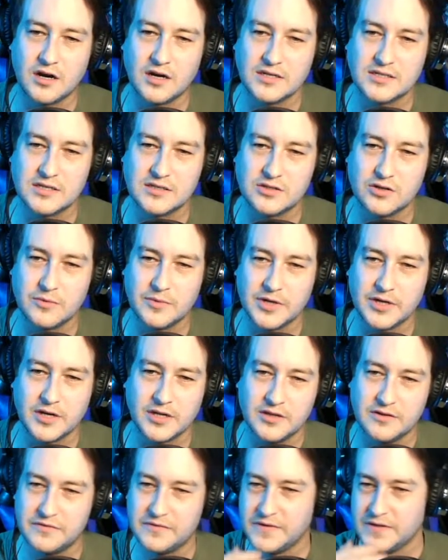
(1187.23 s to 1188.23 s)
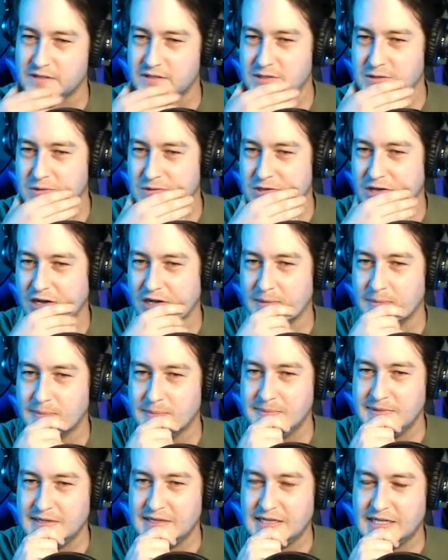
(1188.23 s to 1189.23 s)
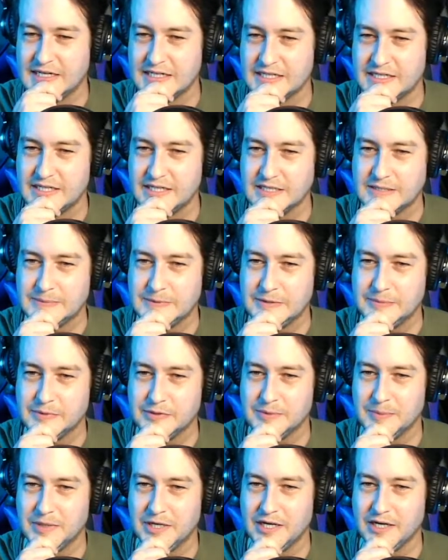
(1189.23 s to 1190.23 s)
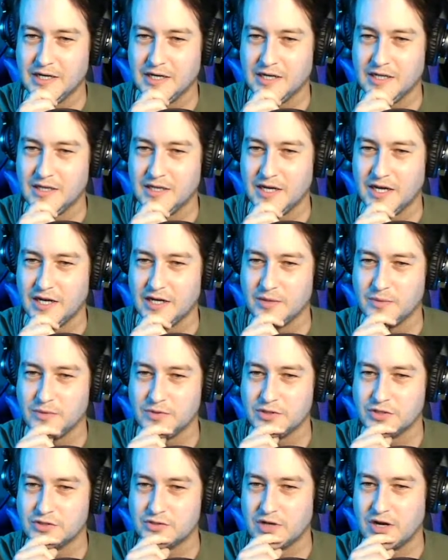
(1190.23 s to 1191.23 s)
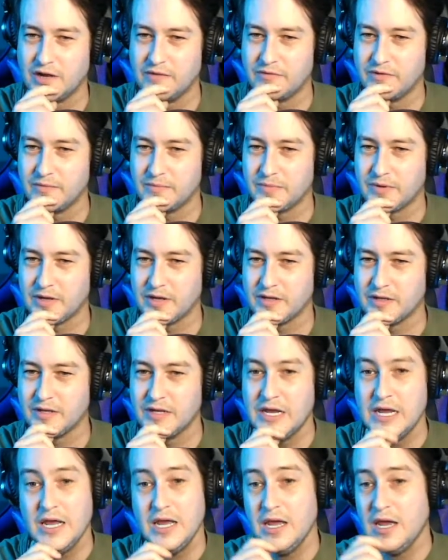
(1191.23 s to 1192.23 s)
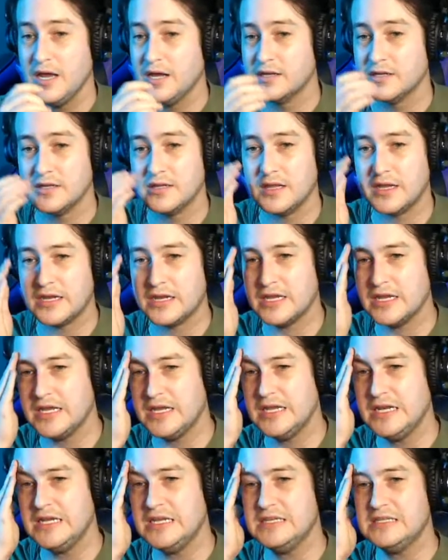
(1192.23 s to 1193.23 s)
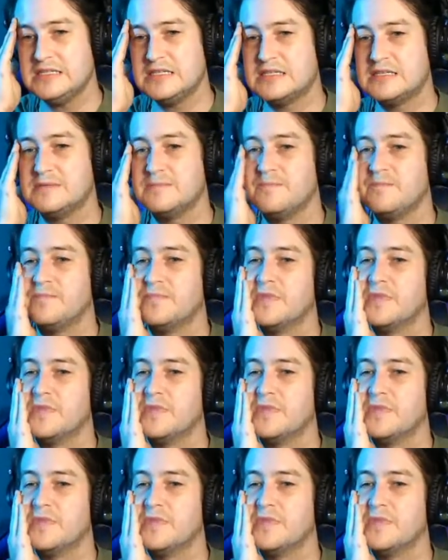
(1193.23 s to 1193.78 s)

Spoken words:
says, oh my God, the fee is so dumb. Like, yes, people are buying online. It will just drive them by. Like, it is.